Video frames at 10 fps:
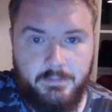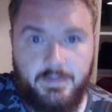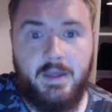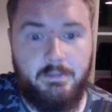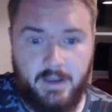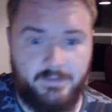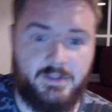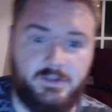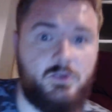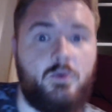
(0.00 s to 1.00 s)
but they're
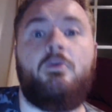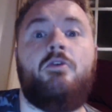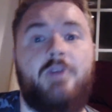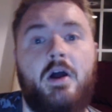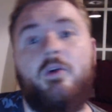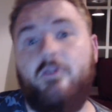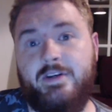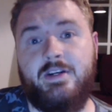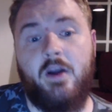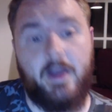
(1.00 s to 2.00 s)
buffs to a move that I
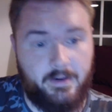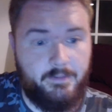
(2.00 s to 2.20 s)
already like.